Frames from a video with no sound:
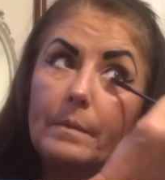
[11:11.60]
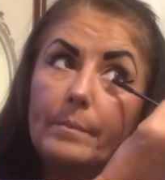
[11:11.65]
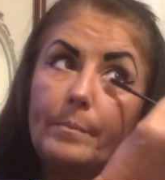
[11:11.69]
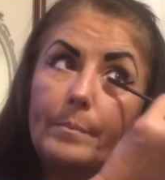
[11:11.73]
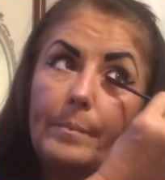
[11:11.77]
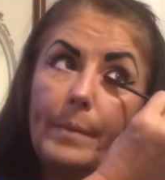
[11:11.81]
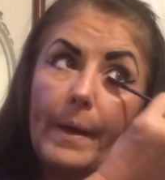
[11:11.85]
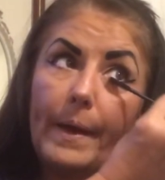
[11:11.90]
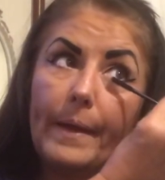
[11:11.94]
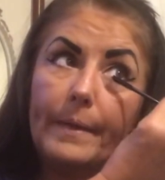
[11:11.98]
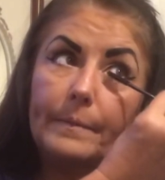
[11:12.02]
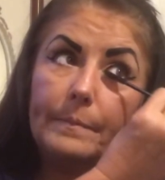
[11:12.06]

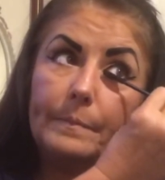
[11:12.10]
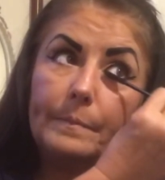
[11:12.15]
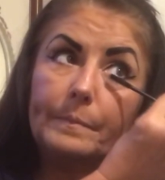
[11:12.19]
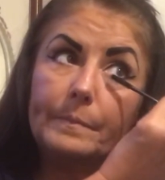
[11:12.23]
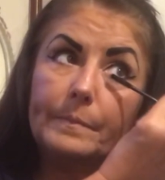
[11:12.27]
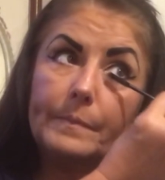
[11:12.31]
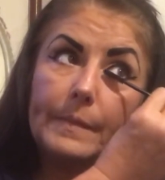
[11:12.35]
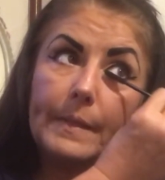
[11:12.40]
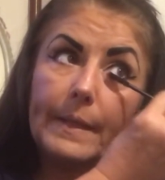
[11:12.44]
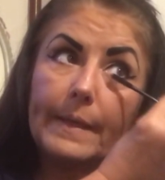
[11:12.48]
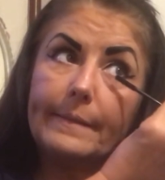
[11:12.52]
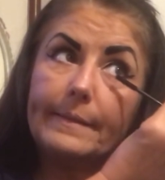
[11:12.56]
but
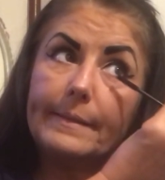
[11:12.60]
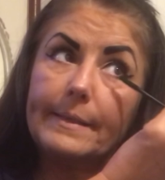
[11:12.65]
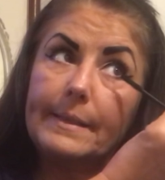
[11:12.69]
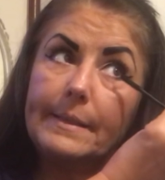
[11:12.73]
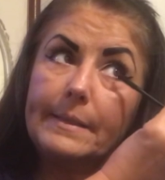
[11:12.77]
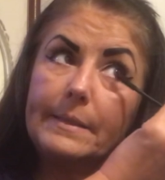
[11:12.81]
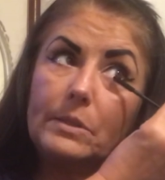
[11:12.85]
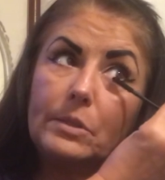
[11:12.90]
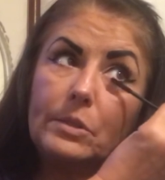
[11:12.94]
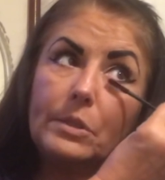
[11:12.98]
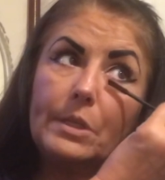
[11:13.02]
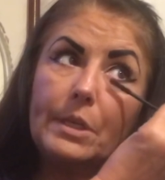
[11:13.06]
got
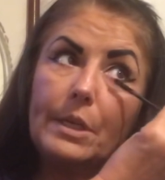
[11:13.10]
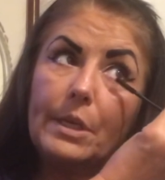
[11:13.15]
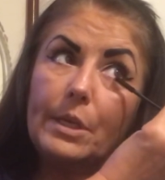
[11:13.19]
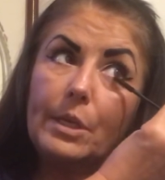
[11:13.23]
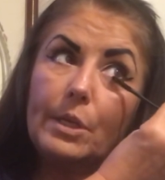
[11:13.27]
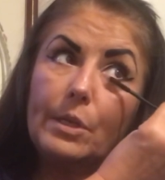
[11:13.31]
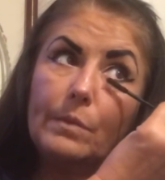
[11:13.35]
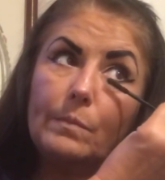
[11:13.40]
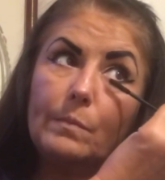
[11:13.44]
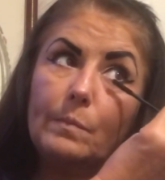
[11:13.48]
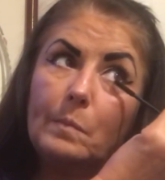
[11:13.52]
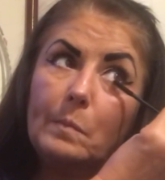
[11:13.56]
things to
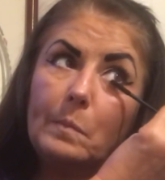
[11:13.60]
do.